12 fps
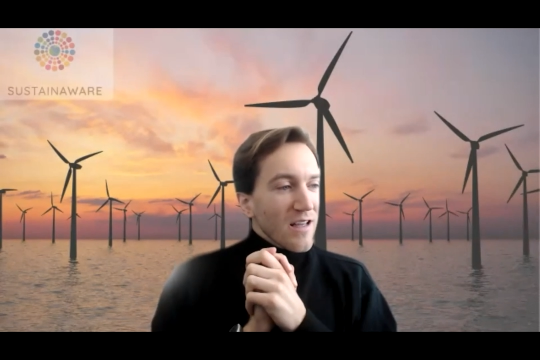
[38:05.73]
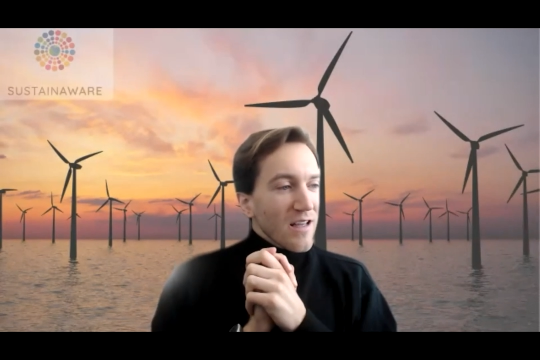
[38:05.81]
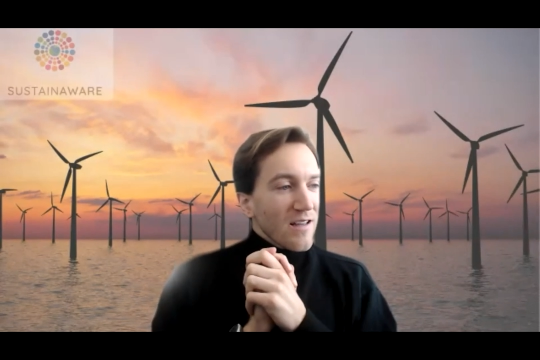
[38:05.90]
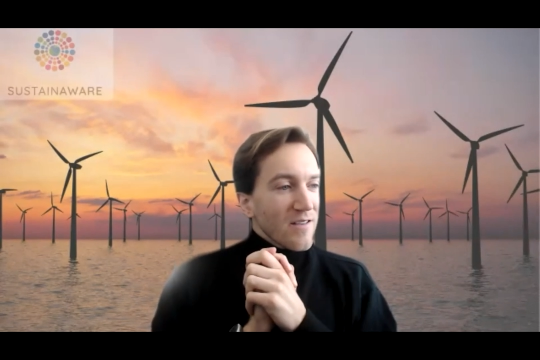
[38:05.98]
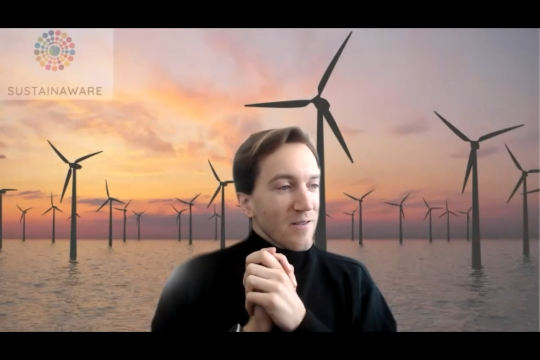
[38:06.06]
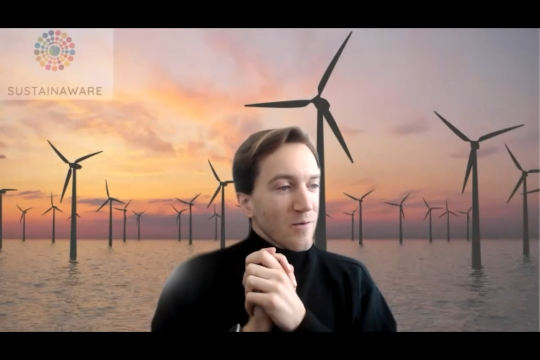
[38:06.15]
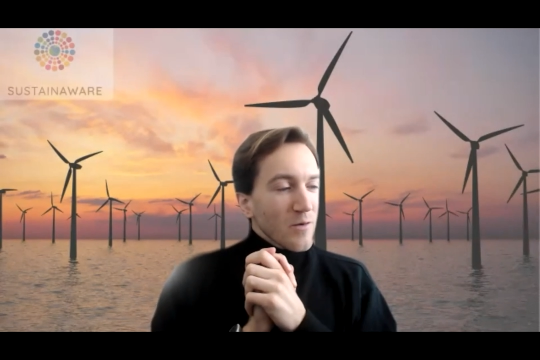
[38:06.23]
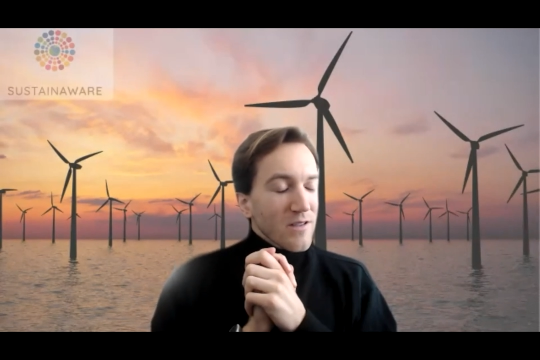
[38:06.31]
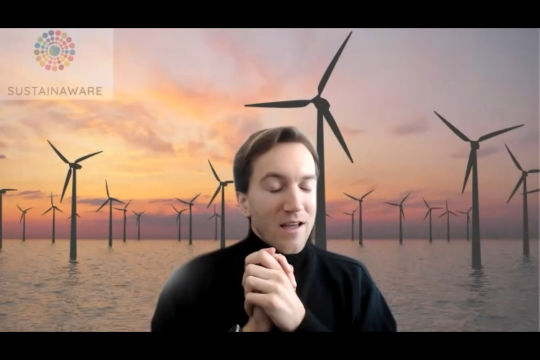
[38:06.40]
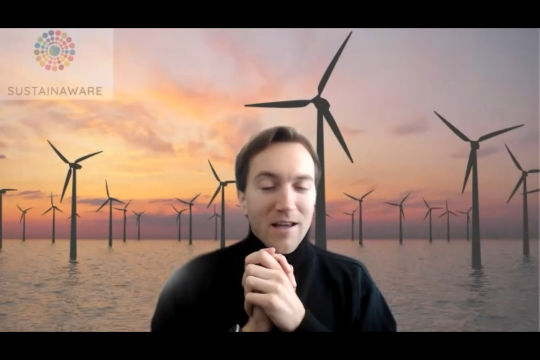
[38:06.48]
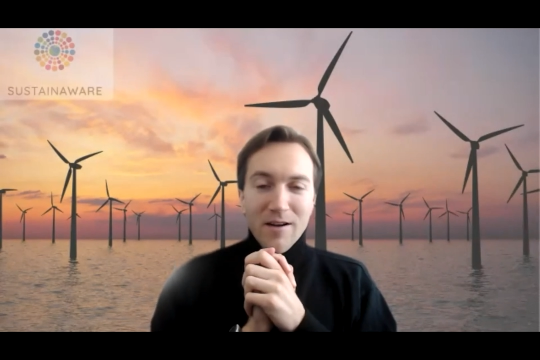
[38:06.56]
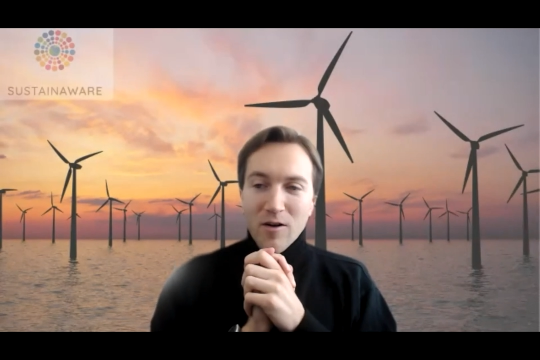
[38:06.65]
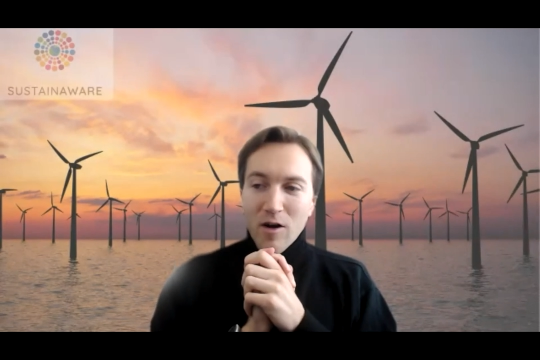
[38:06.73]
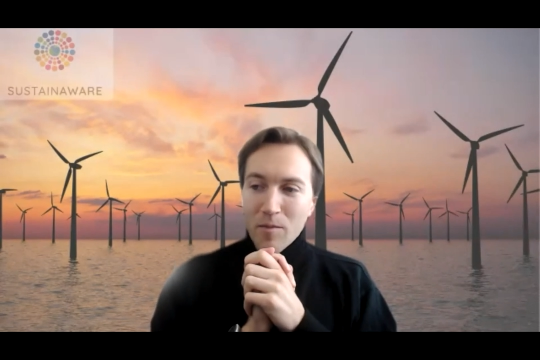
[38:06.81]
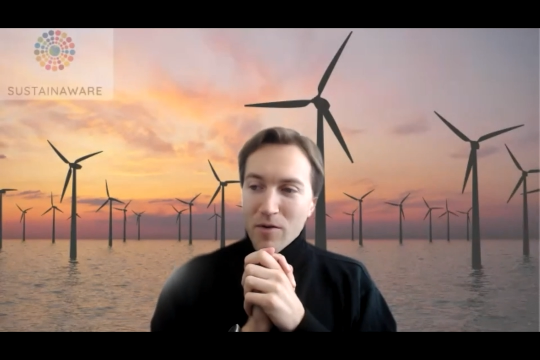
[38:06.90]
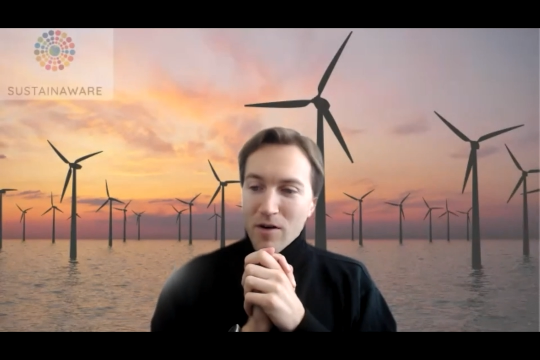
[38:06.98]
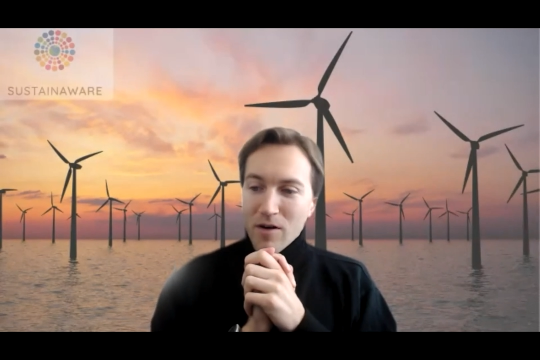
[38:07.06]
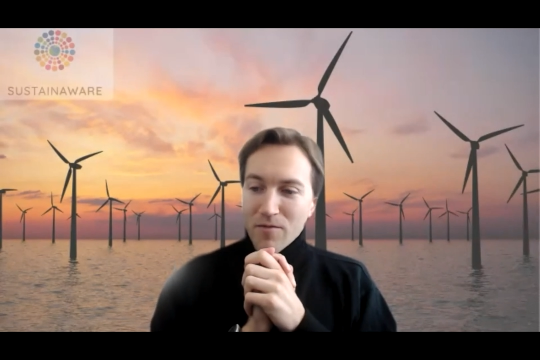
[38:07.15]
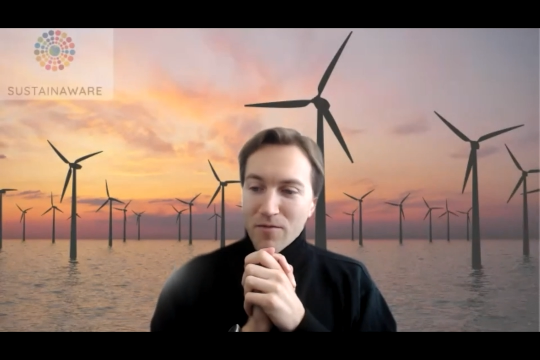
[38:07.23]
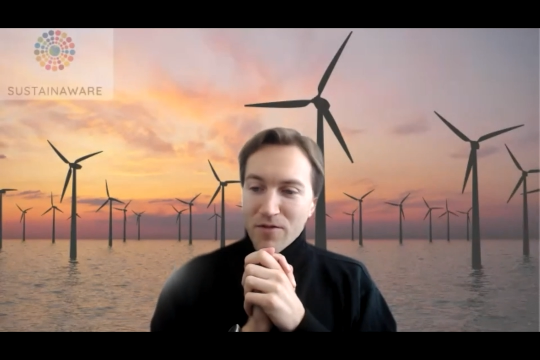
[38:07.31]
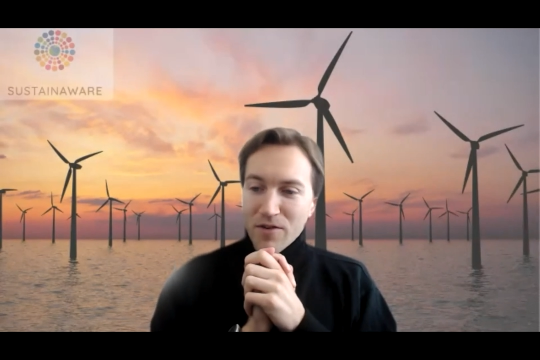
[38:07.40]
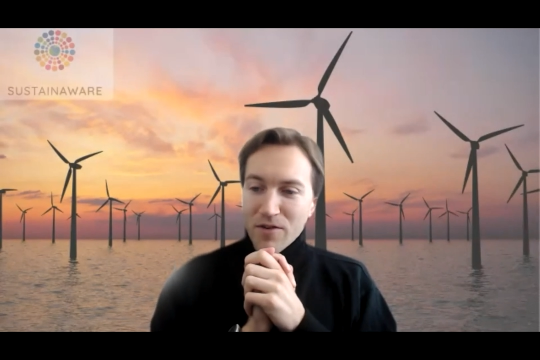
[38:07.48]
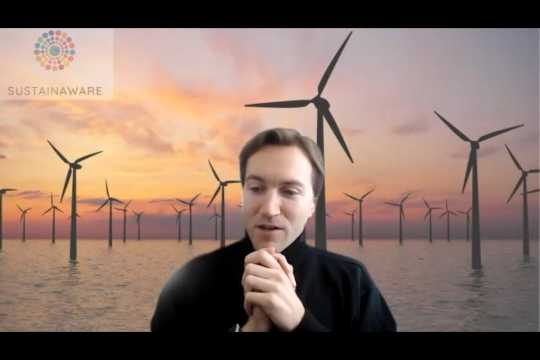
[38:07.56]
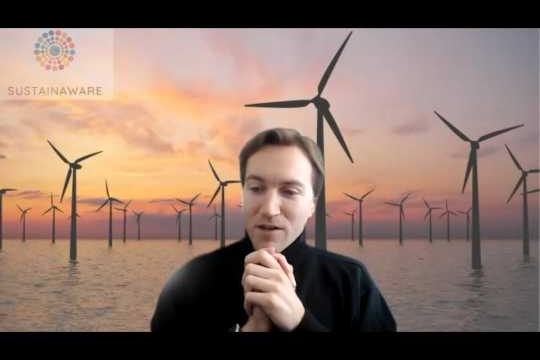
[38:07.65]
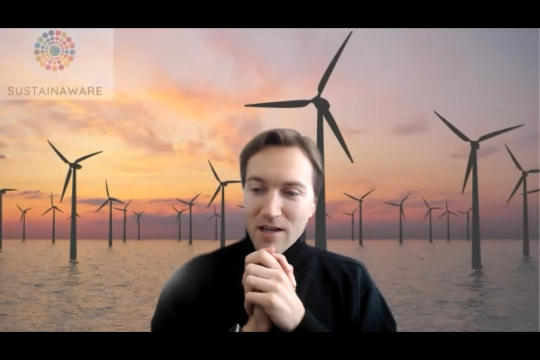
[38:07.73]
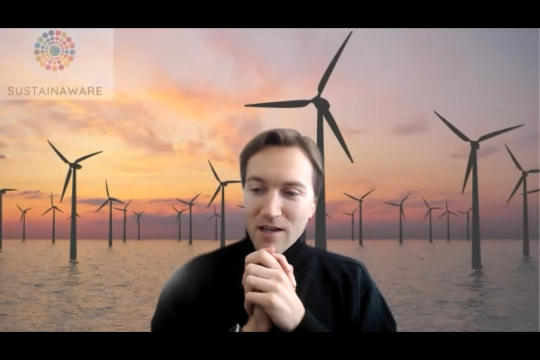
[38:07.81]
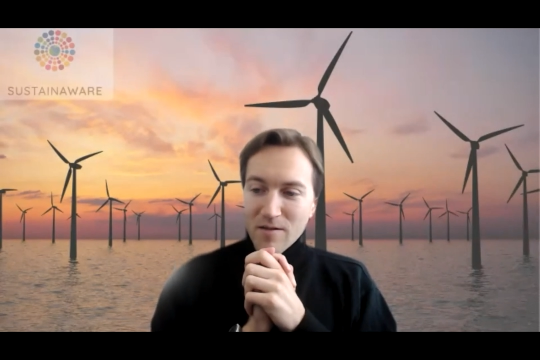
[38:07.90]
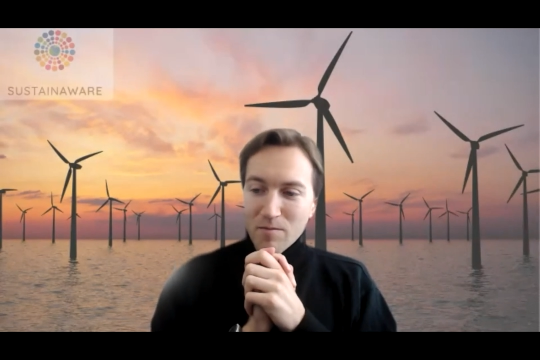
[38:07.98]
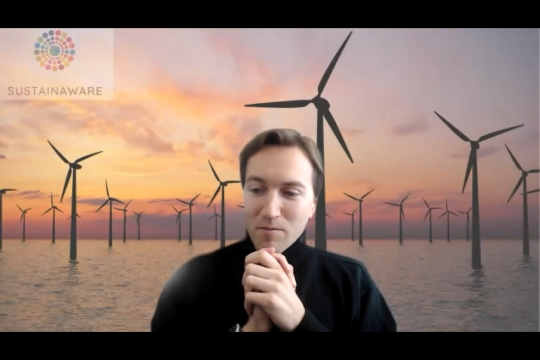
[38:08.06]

at a COP conference in